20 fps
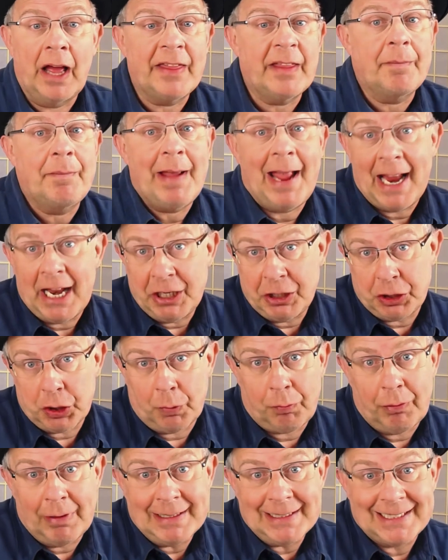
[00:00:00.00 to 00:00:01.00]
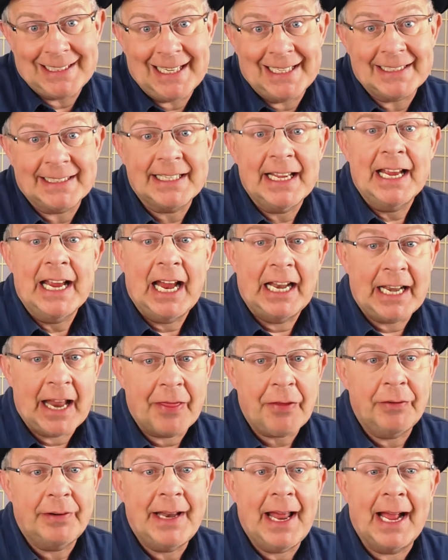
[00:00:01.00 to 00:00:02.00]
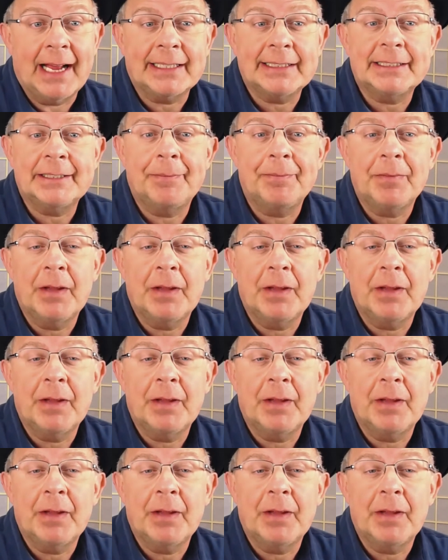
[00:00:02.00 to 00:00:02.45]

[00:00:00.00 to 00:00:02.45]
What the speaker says: the Page or Princess in other decks.